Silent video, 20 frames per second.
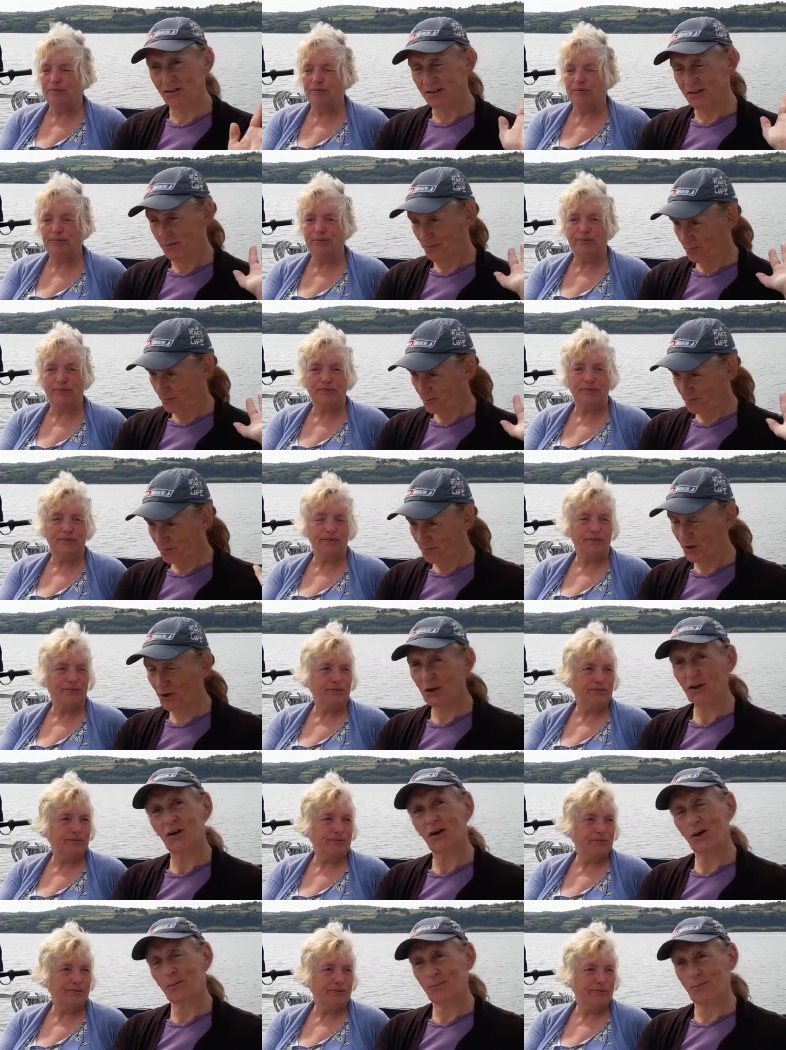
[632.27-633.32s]
Speaker 1: hood, put
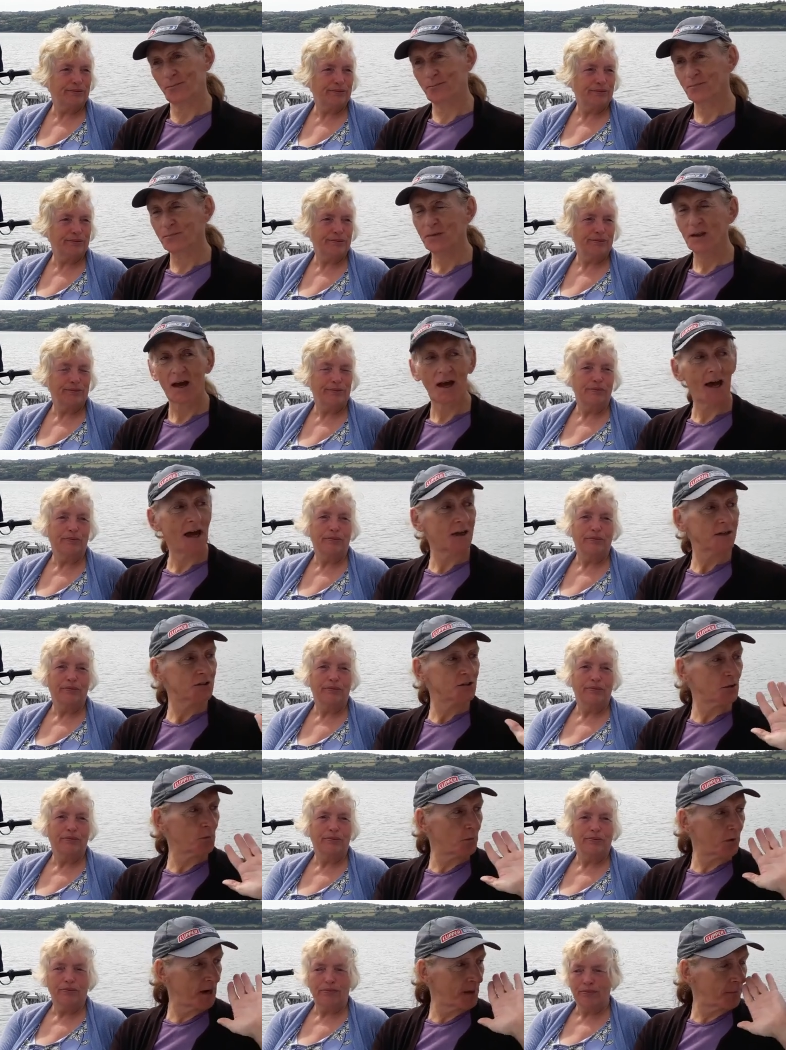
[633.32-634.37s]
it up. Uh,
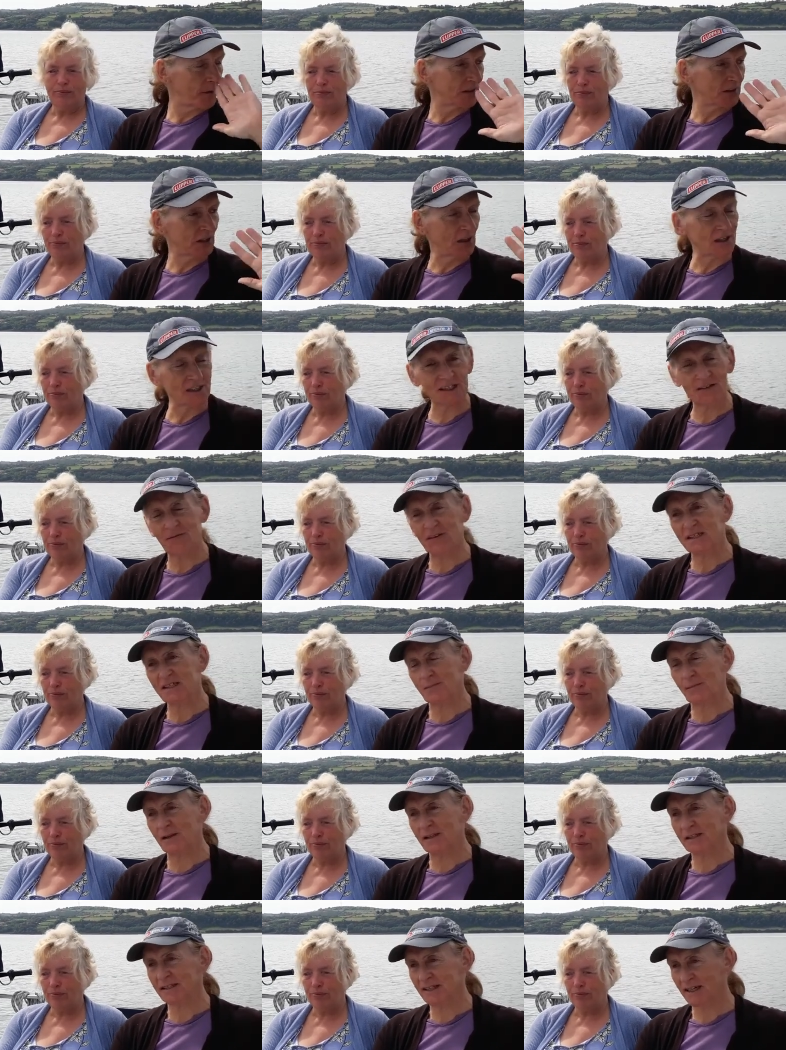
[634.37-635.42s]
don't worry about the loss of
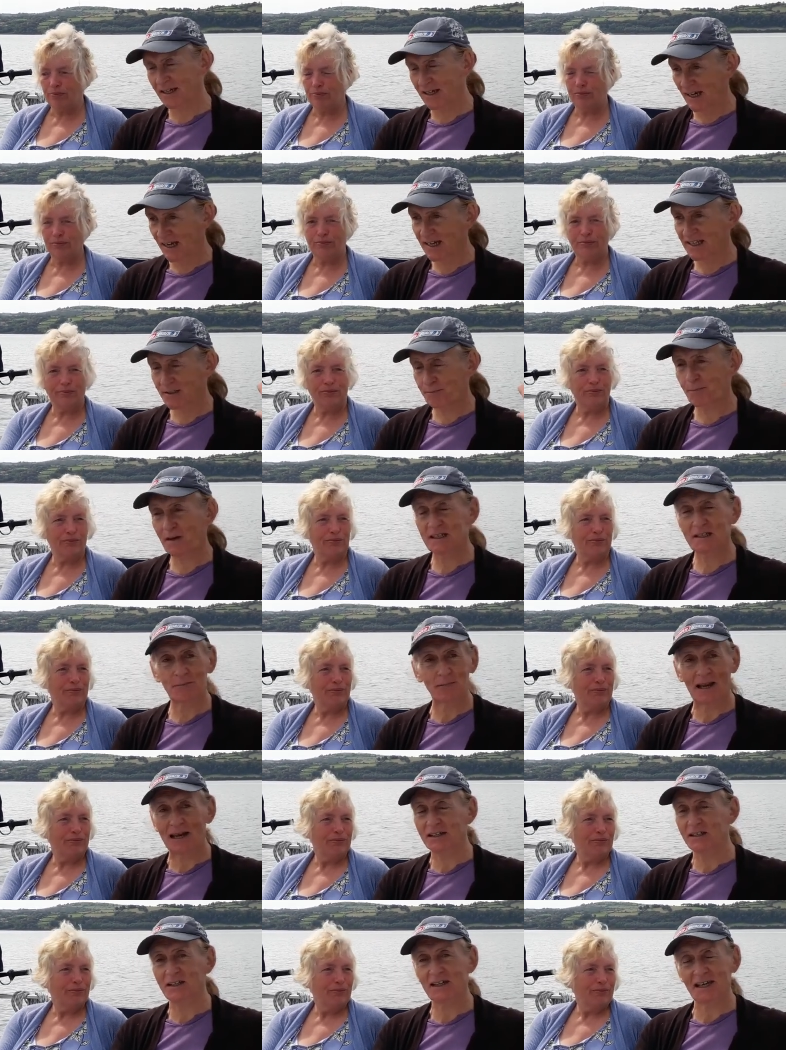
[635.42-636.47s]
visibility. It's pitch
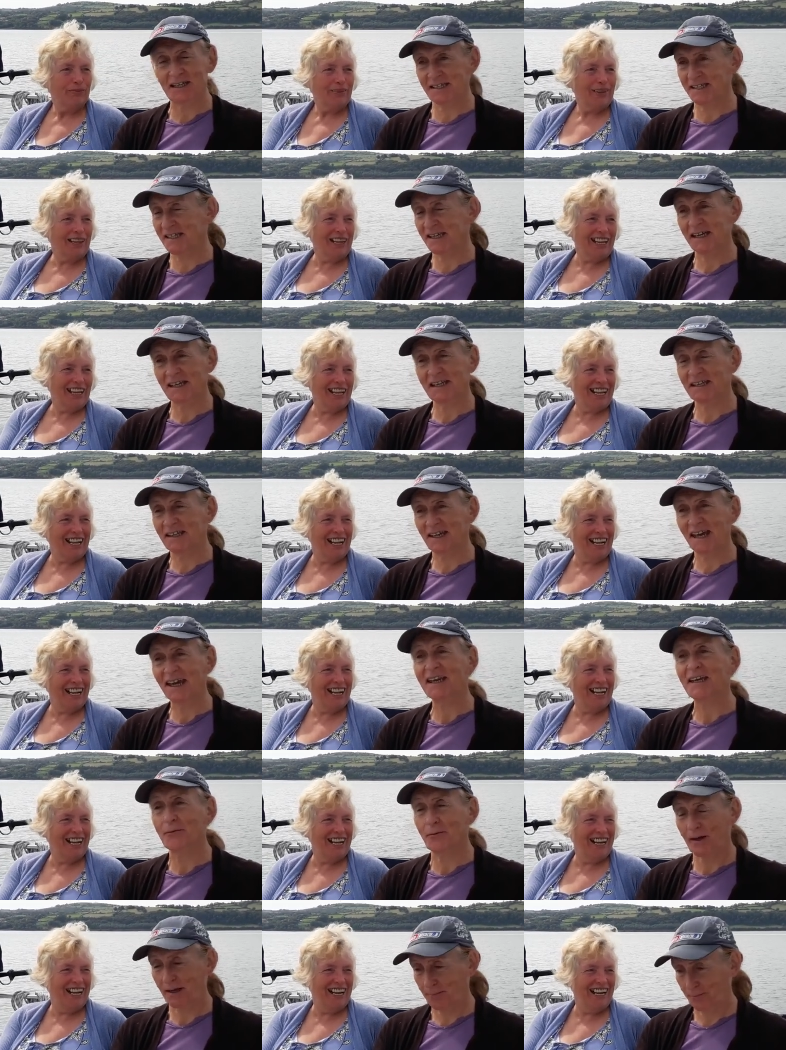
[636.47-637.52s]
black. You can't see anything
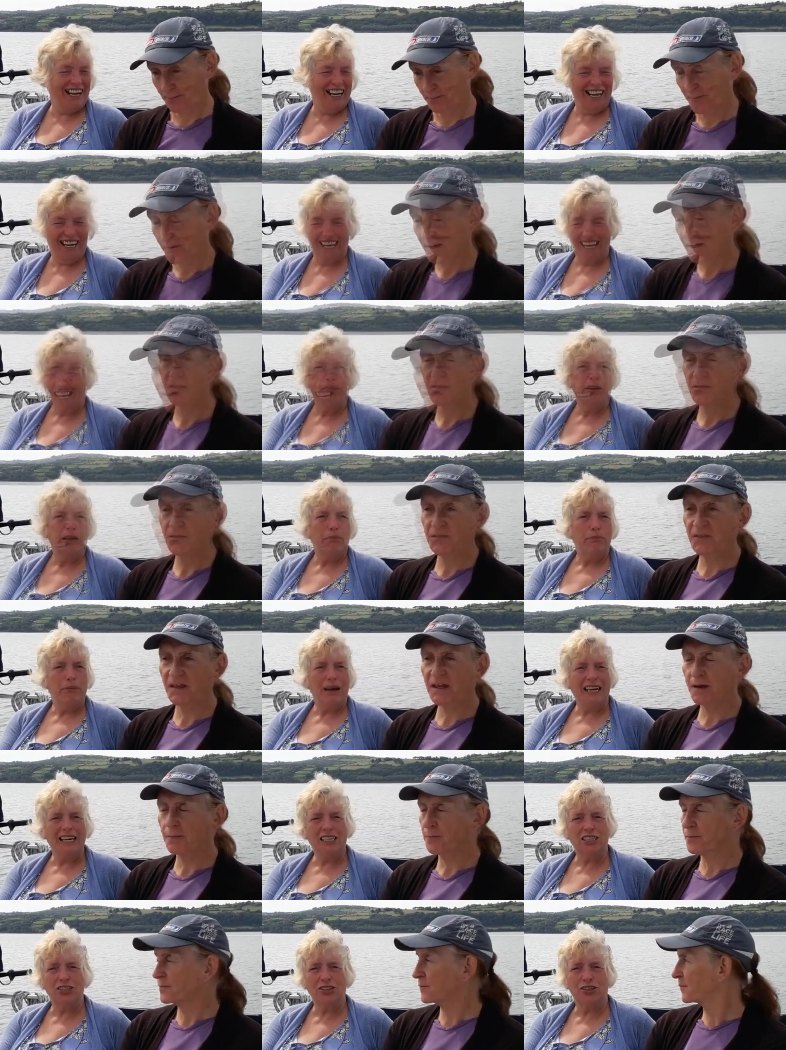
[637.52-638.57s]
anyway.
Speaker 2: Think
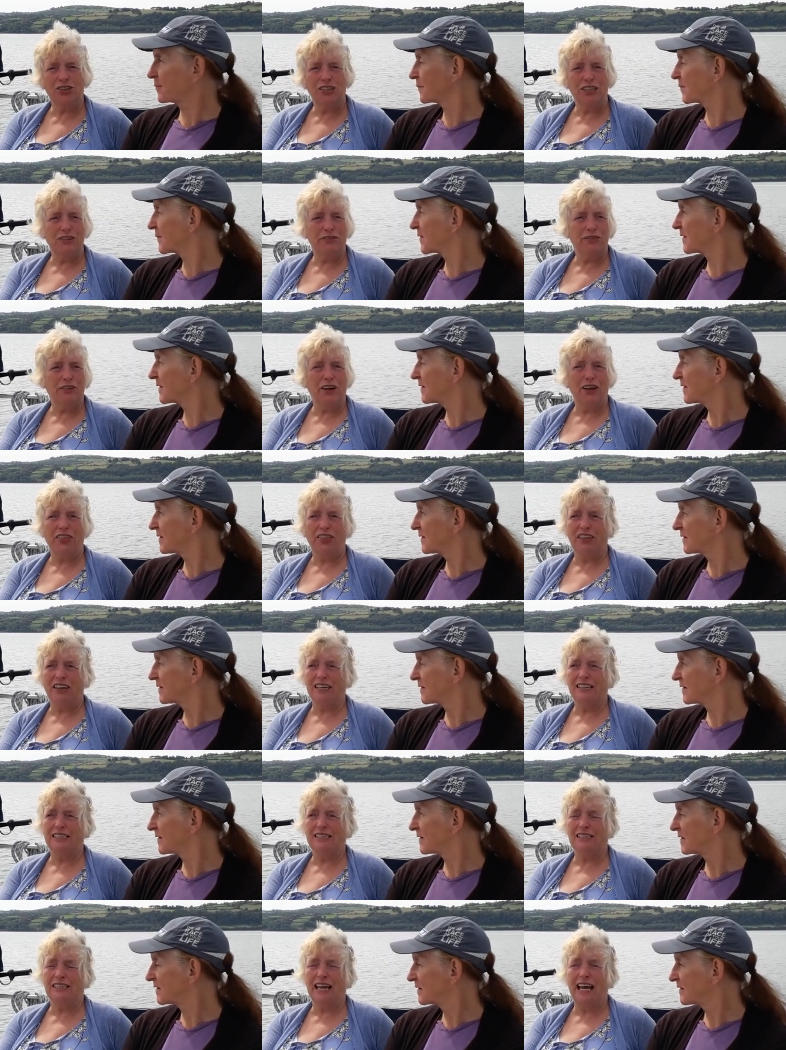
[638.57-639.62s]
Make sure you've got
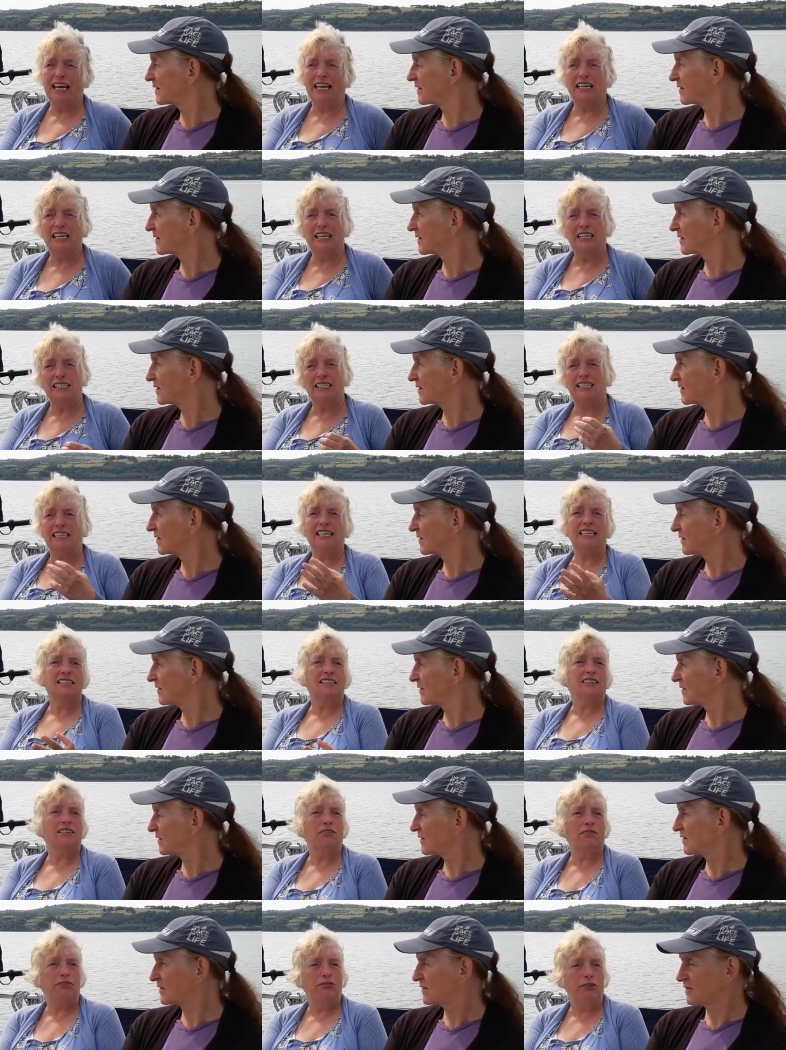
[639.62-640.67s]
things like
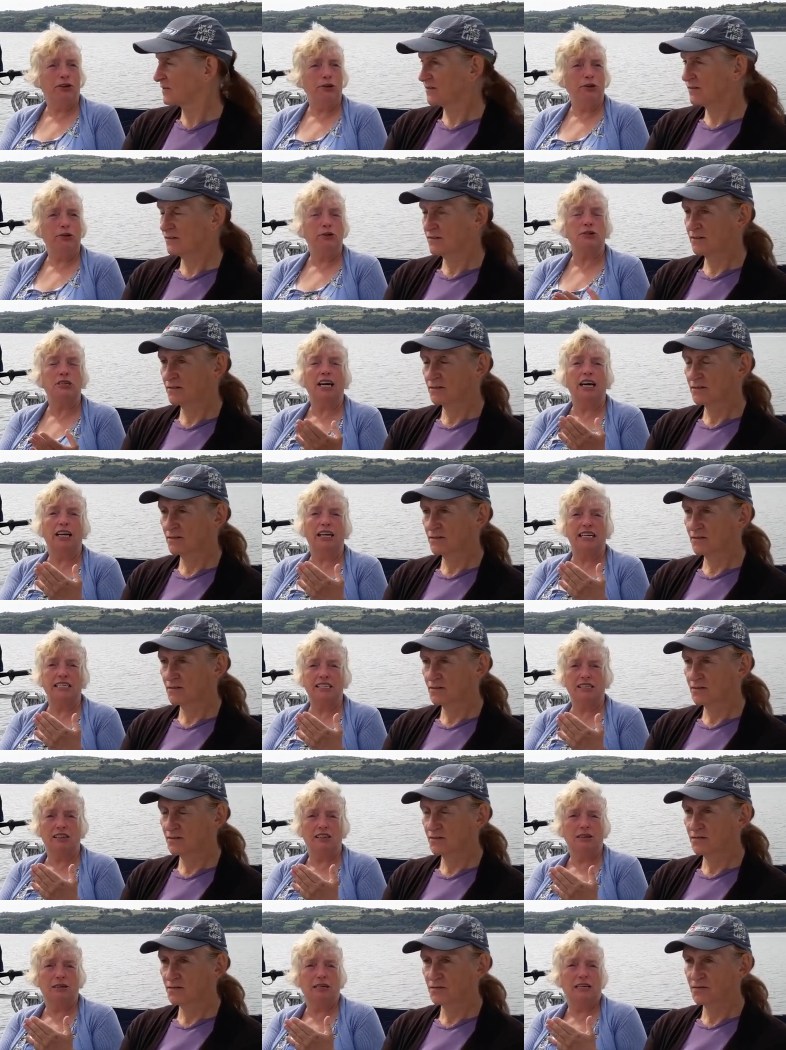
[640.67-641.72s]
decent food and it's
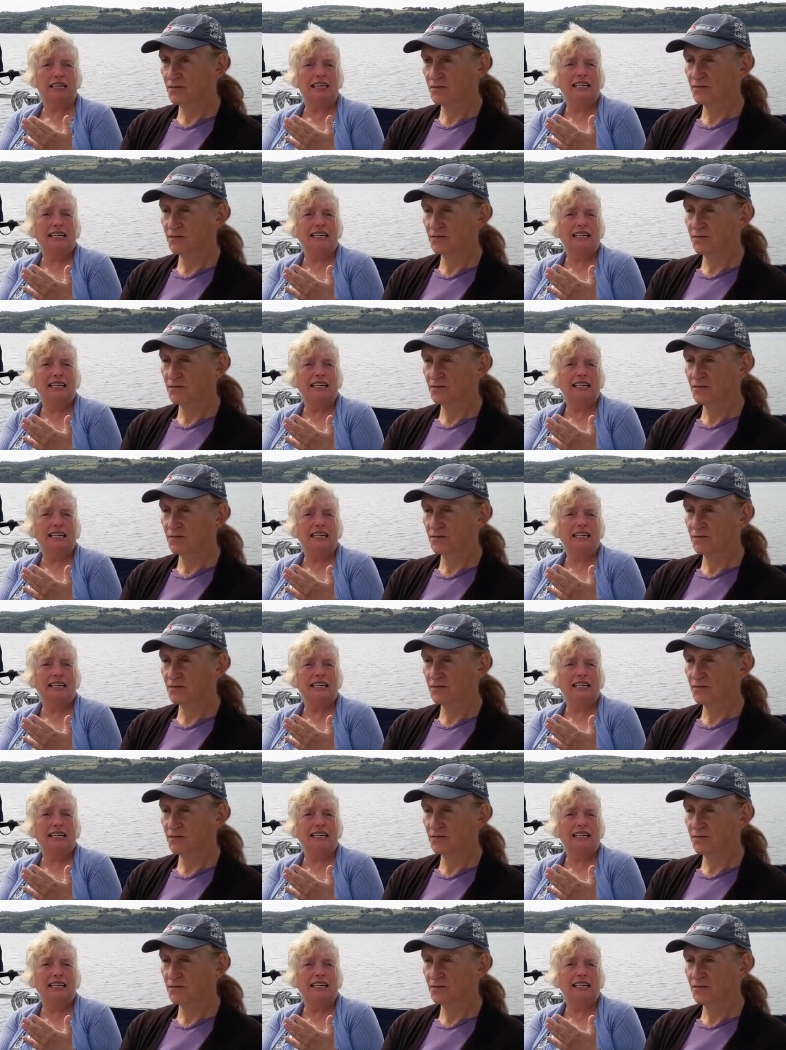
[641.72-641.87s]
got it